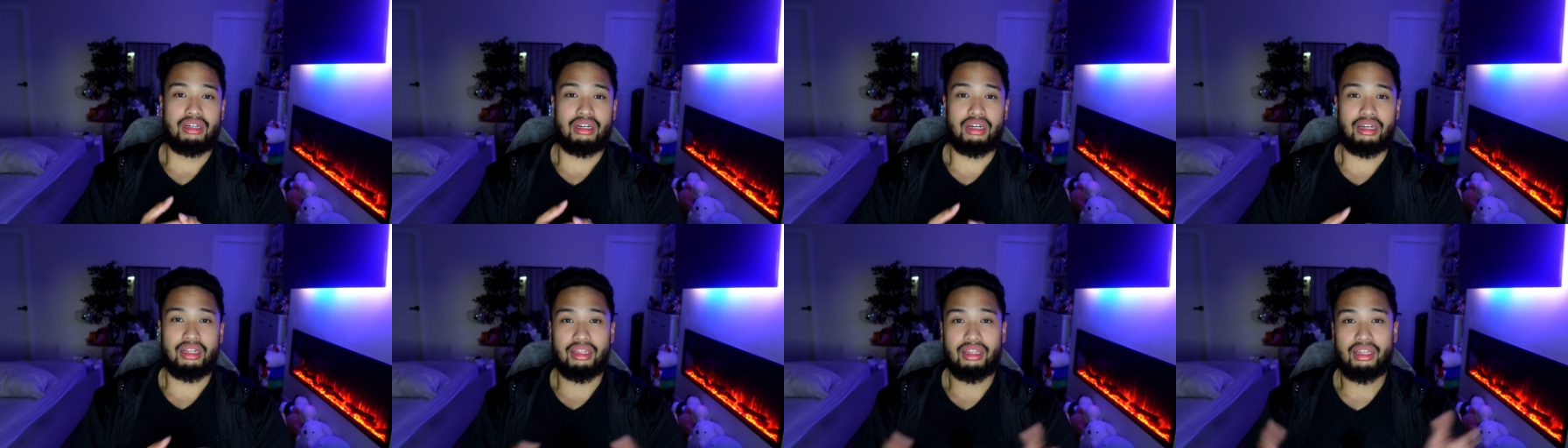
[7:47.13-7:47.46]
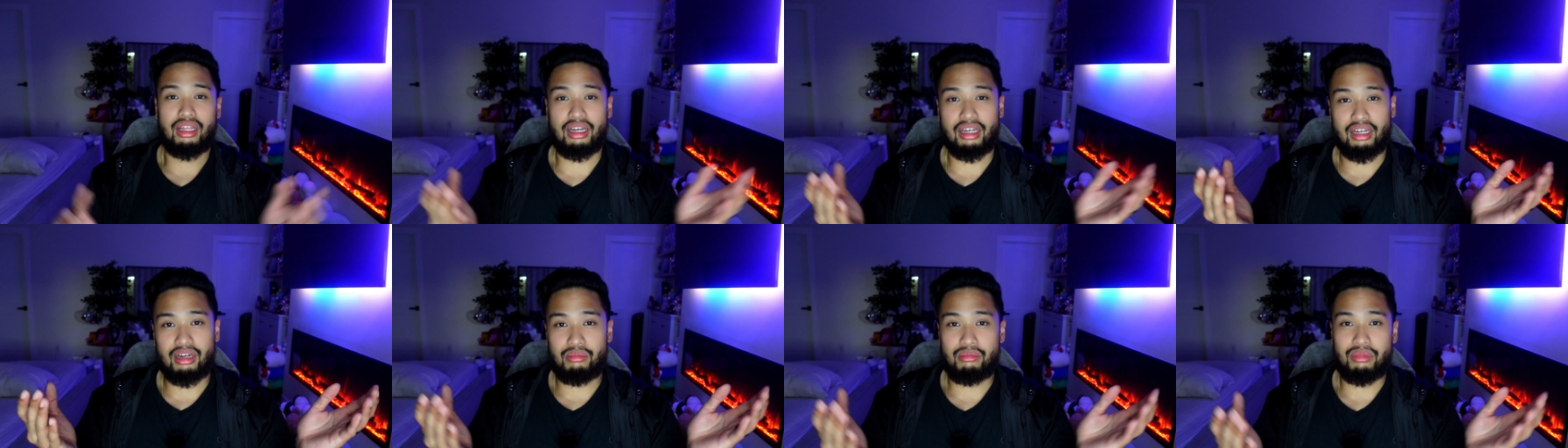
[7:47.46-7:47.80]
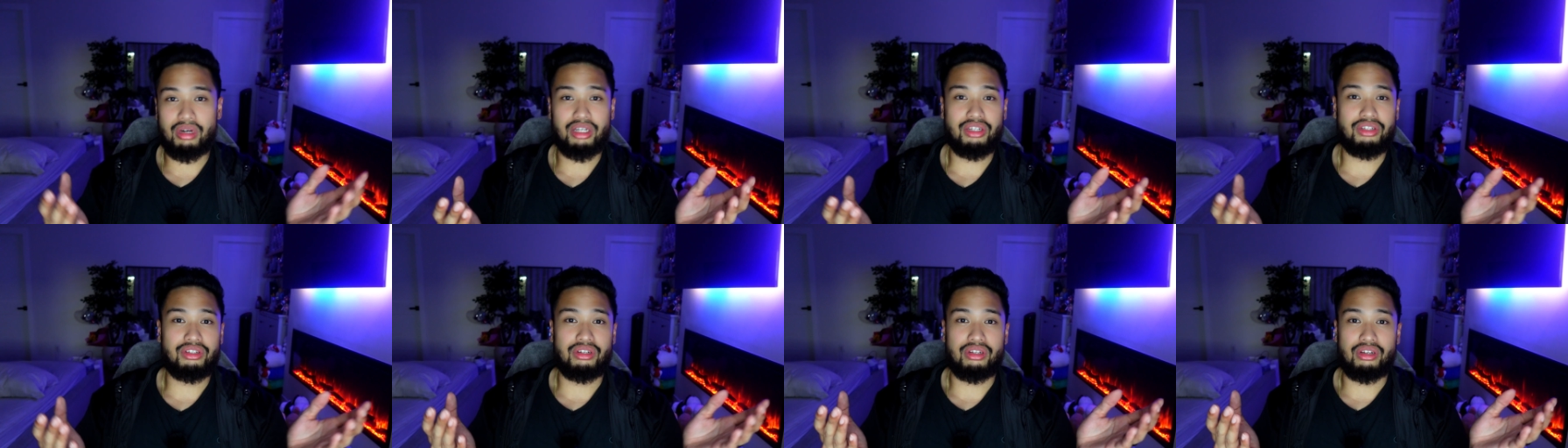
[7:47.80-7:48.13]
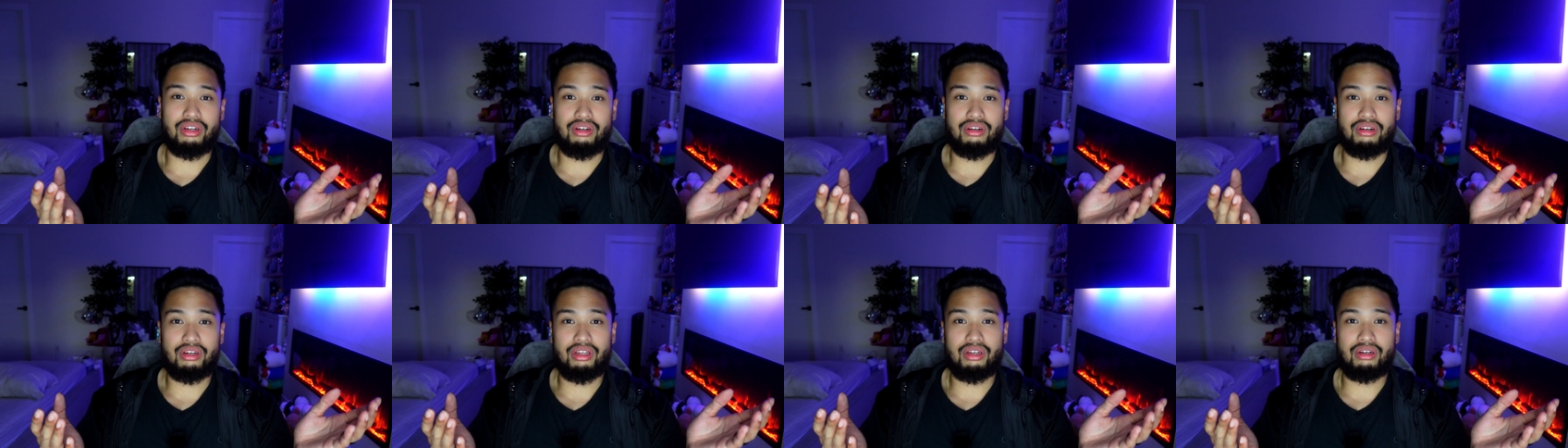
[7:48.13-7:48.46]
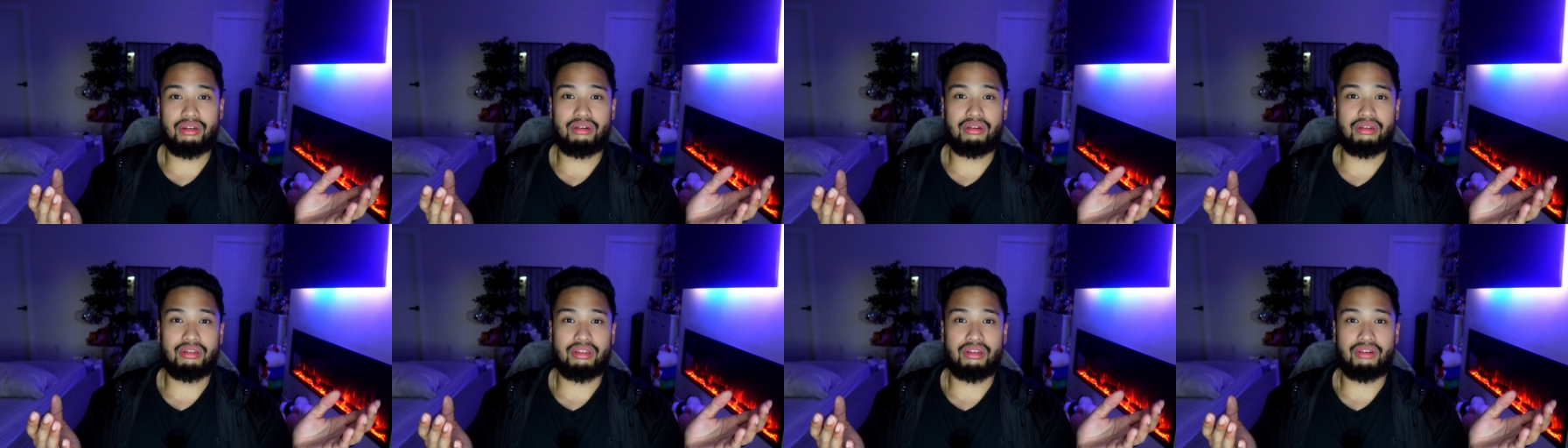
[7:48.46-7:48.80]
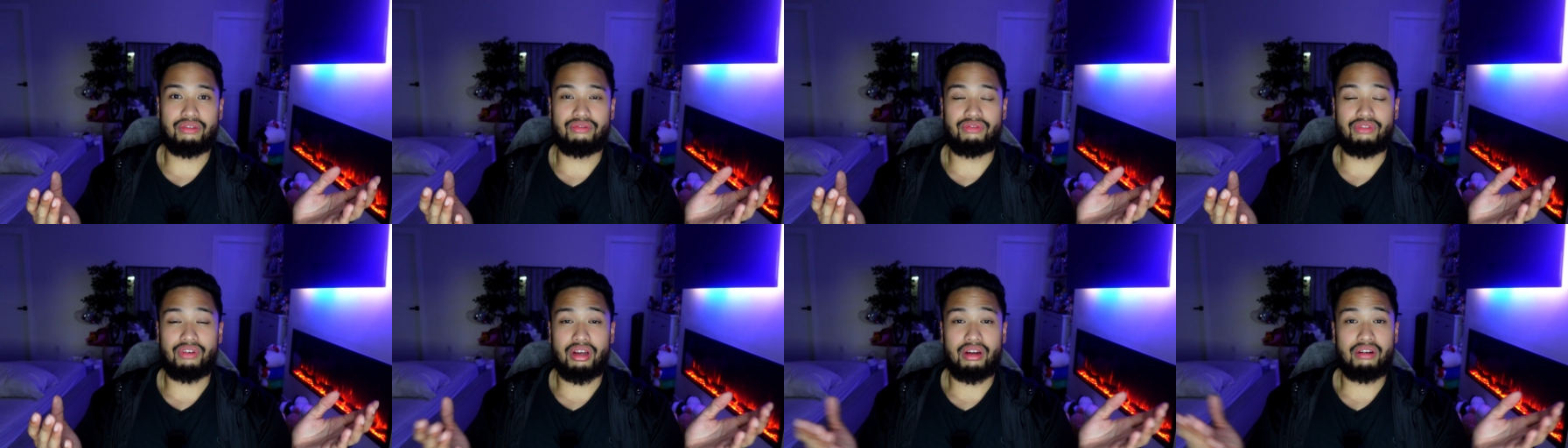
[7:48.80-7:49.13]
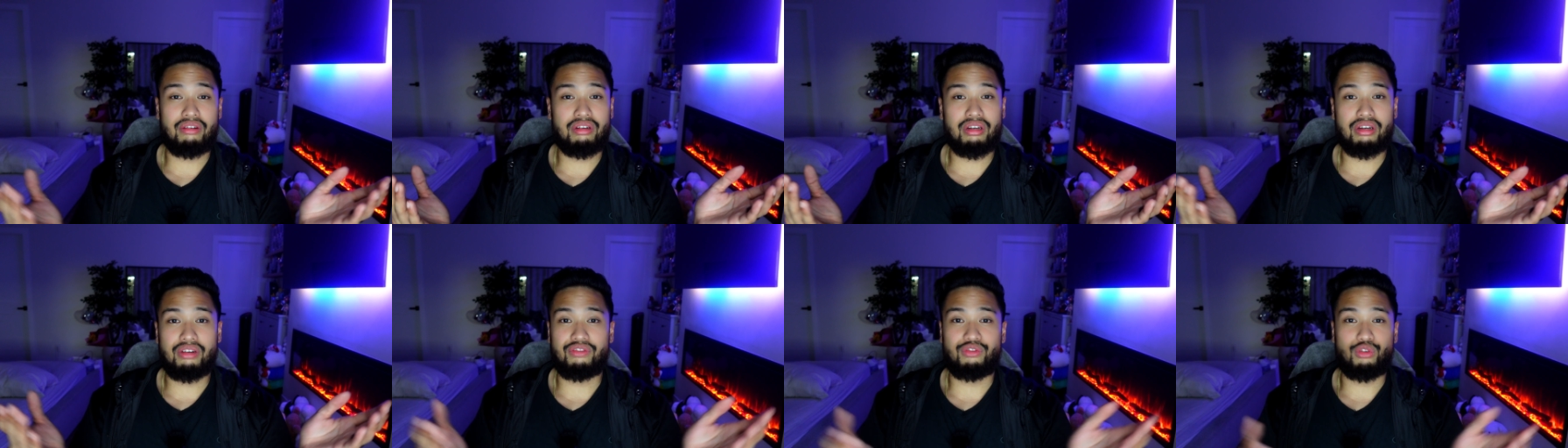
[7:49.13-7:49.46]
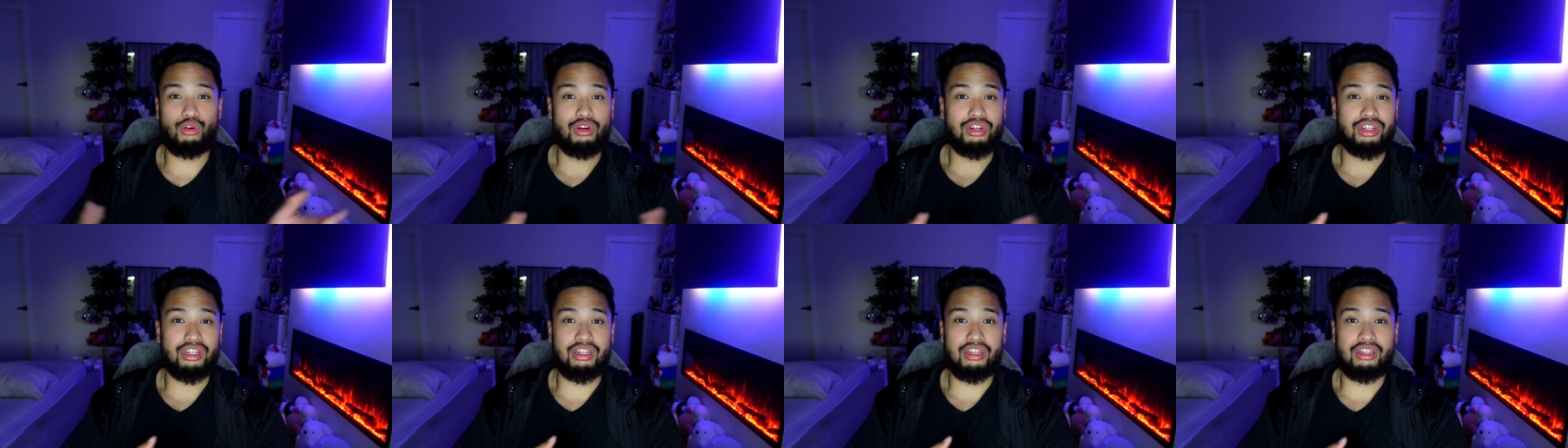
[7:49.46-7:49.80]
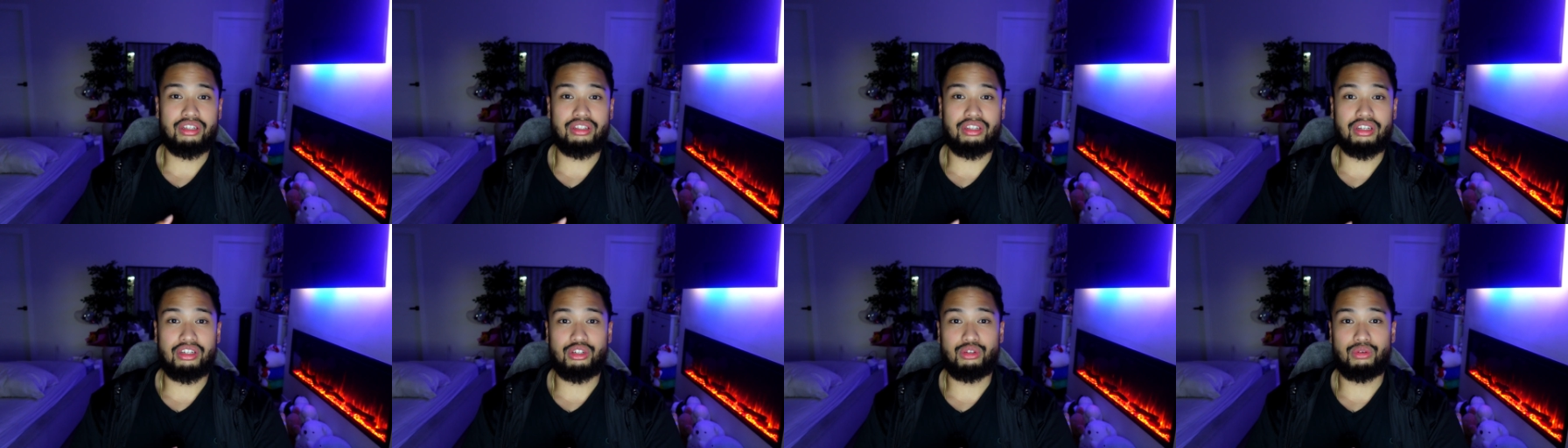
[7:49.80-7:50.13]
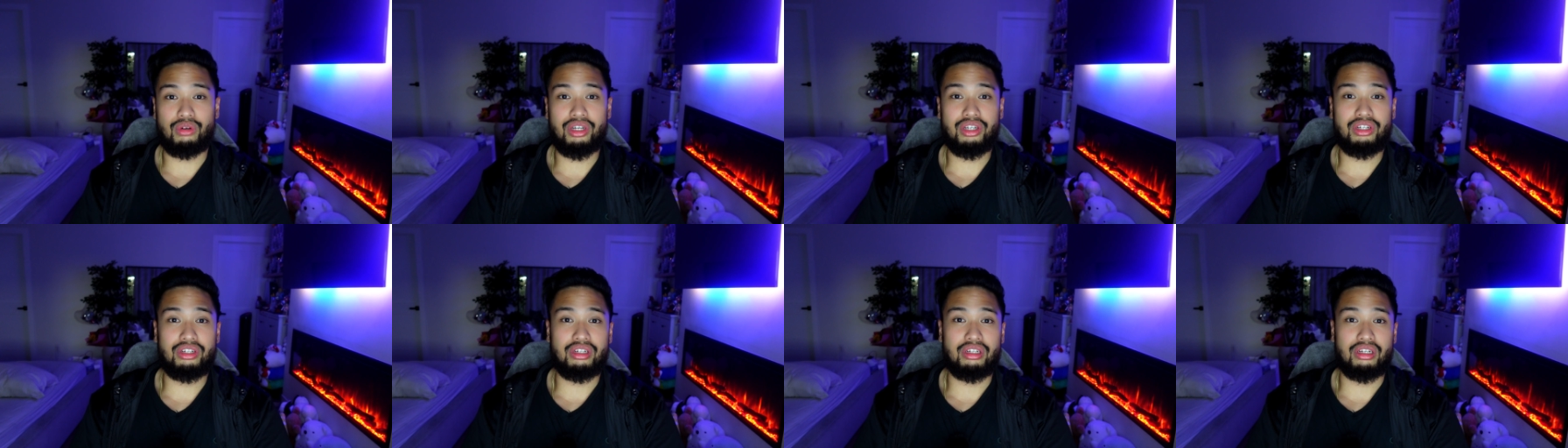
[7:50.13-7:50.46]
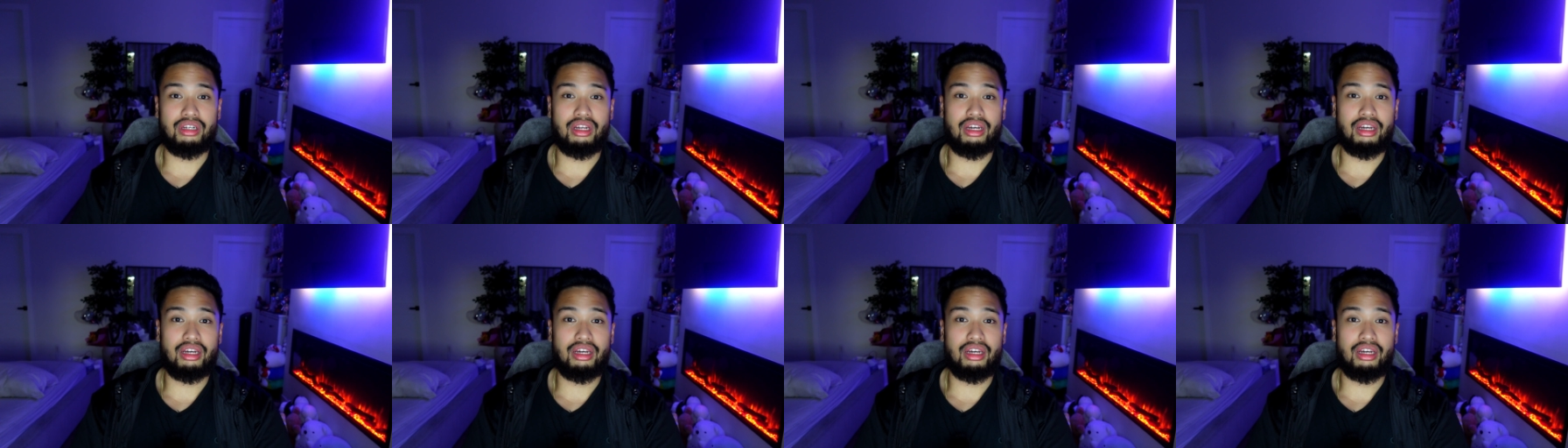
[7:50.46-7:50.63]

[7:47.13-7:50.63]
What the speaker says: And like I mentioned earlier, it's a very unfortunate situation,